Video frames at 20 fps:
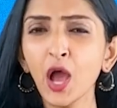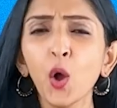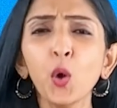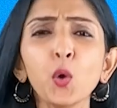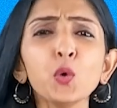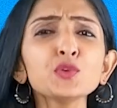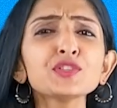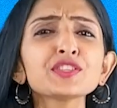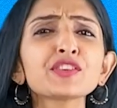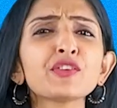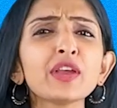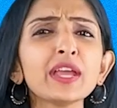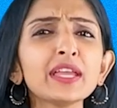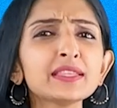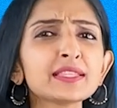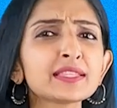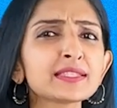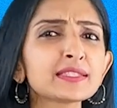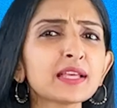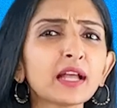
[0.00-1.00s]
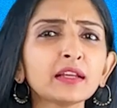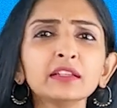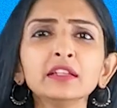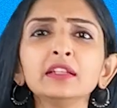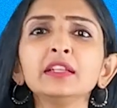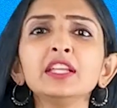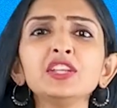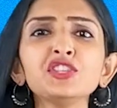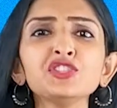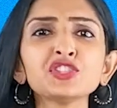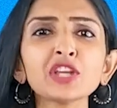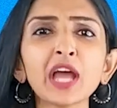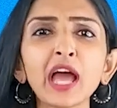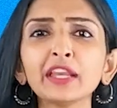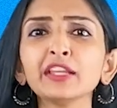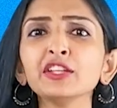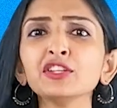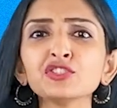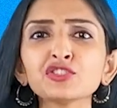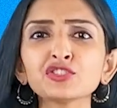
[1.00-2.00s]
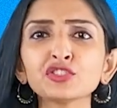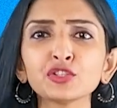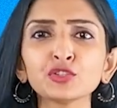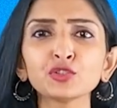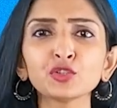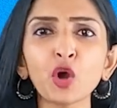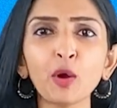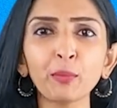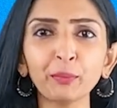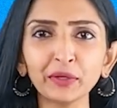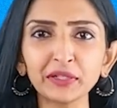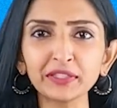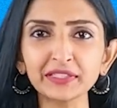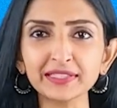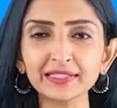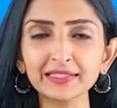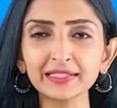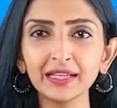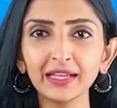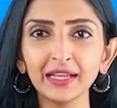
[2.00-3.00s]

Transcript: whose grades suddenly challenged the toppers.